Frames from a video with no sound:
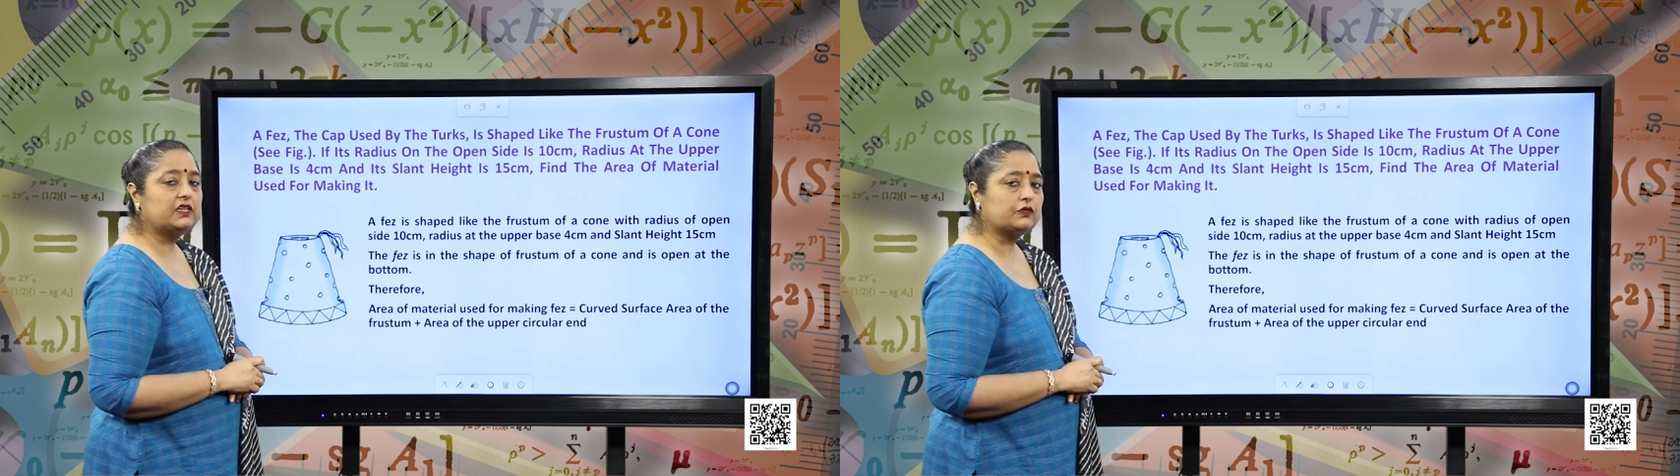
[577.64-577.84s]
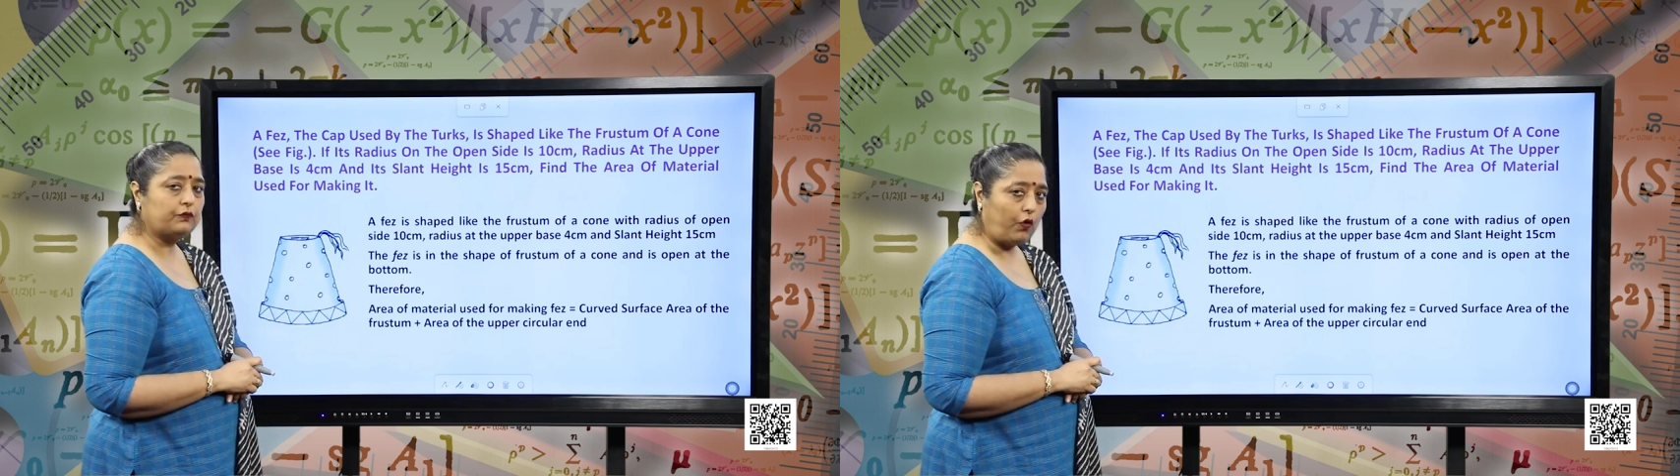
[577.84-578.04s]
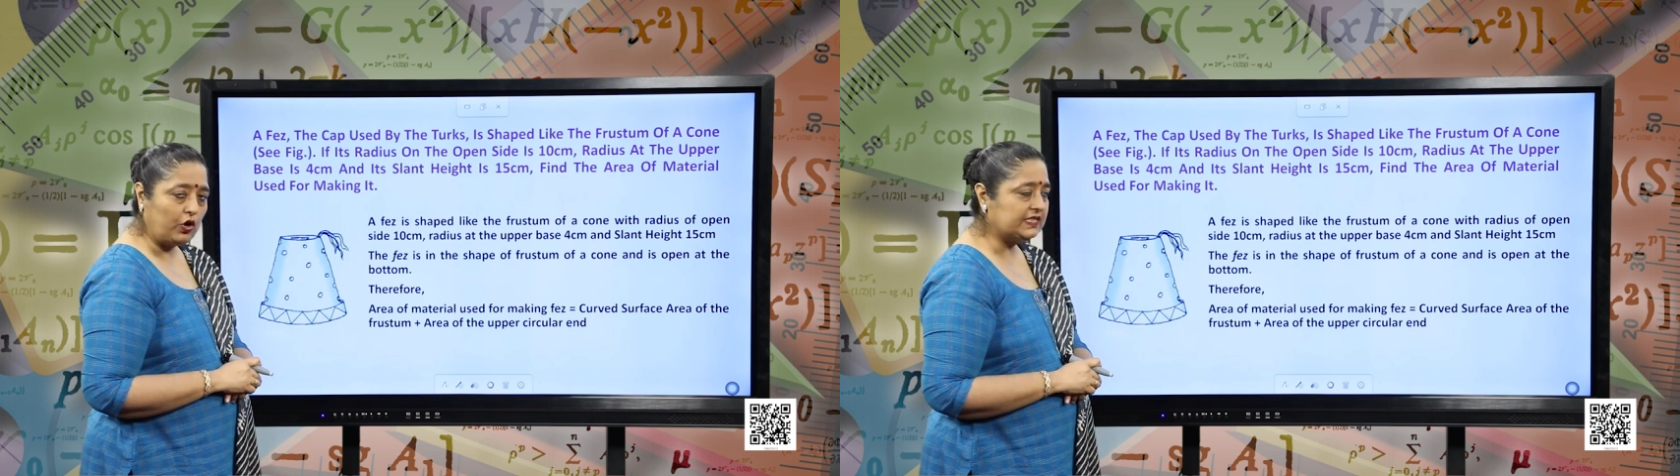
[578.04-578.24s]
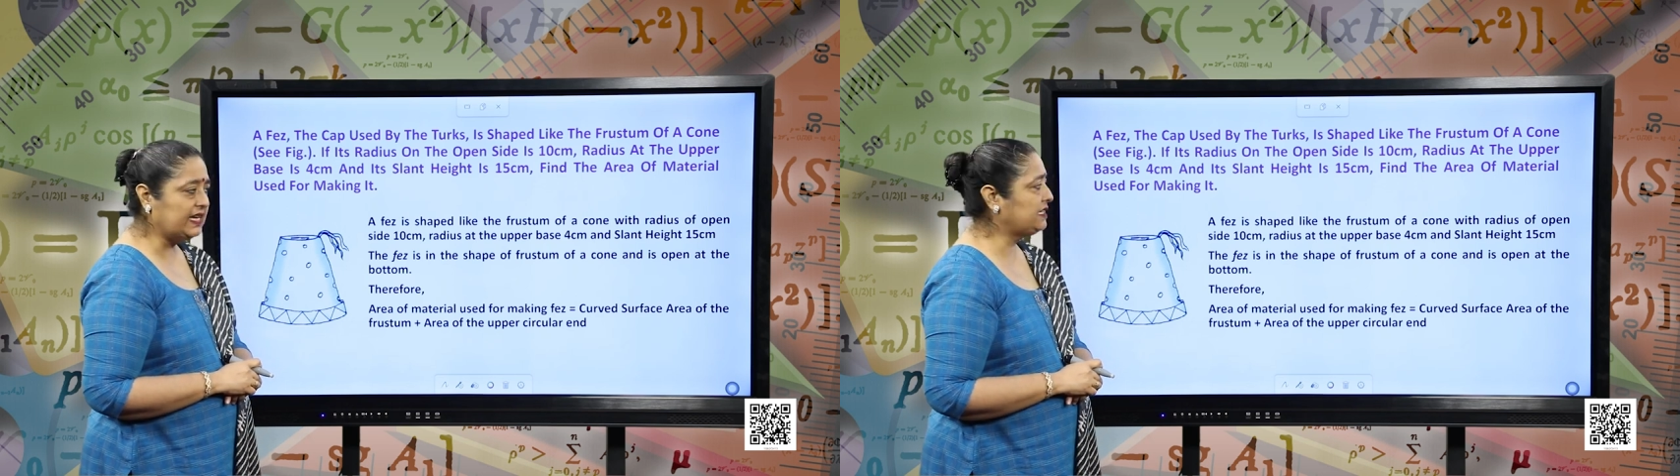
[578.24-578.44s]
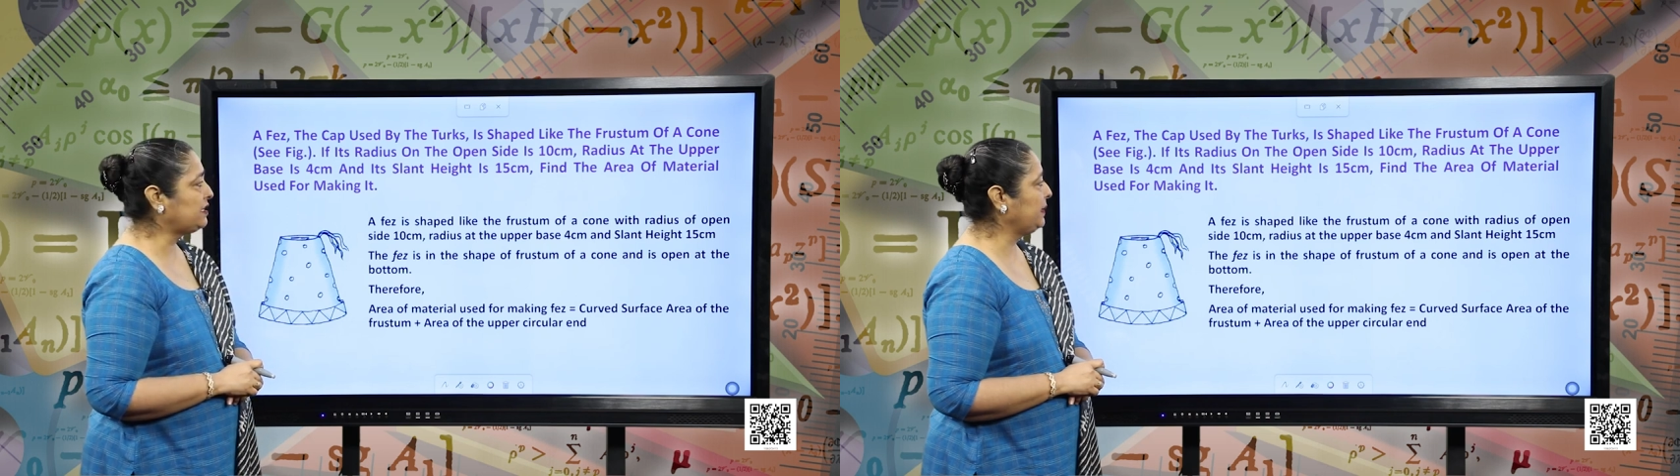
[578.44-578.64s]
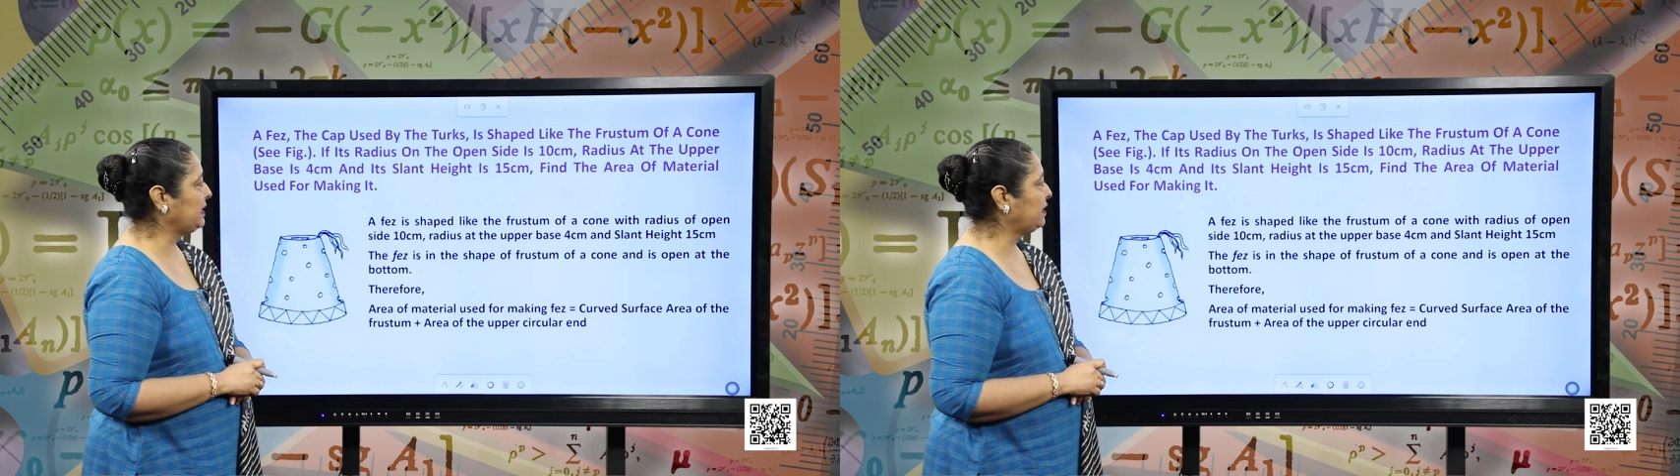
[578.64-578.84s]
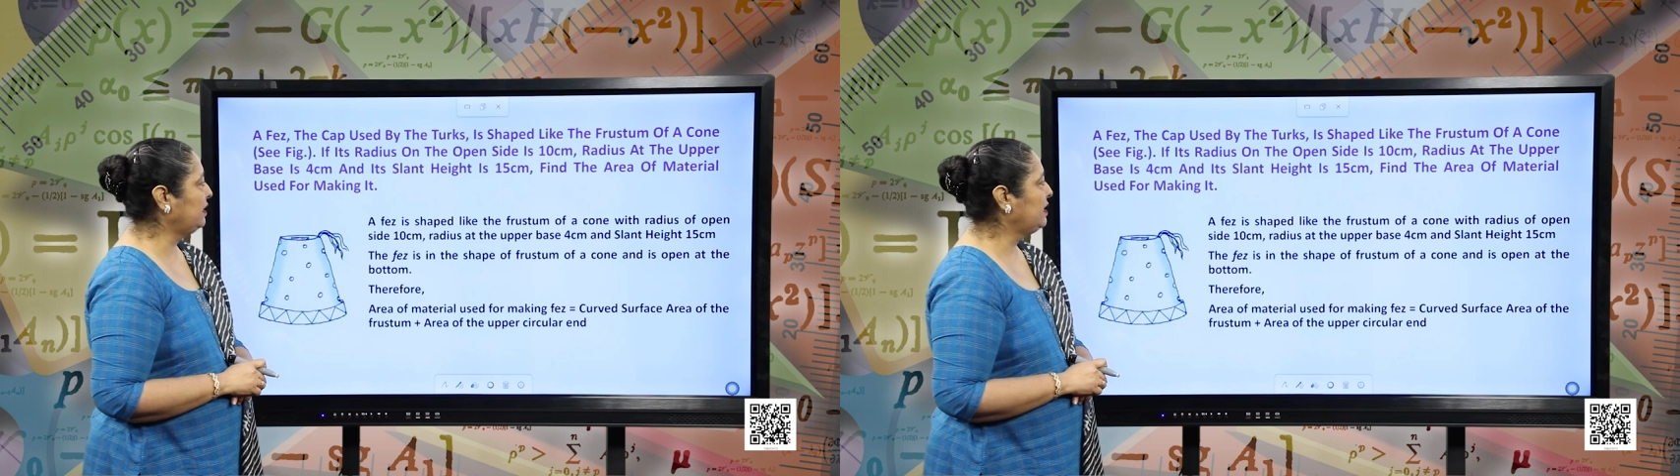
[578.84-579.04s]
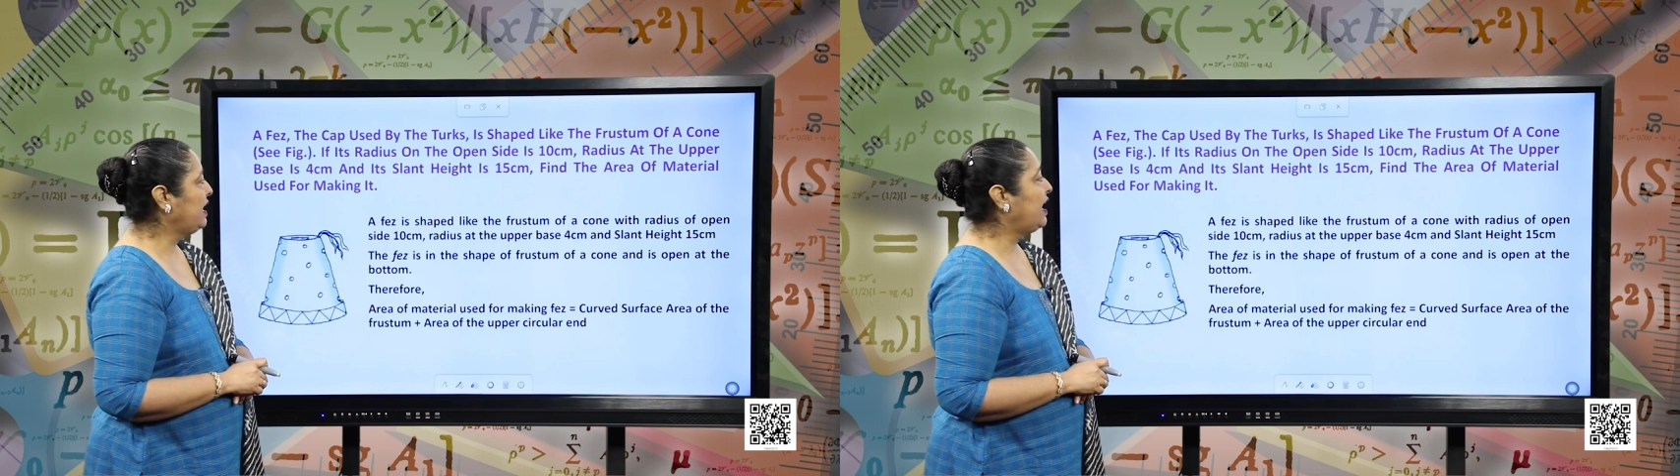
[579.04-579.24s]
is 4 centimeter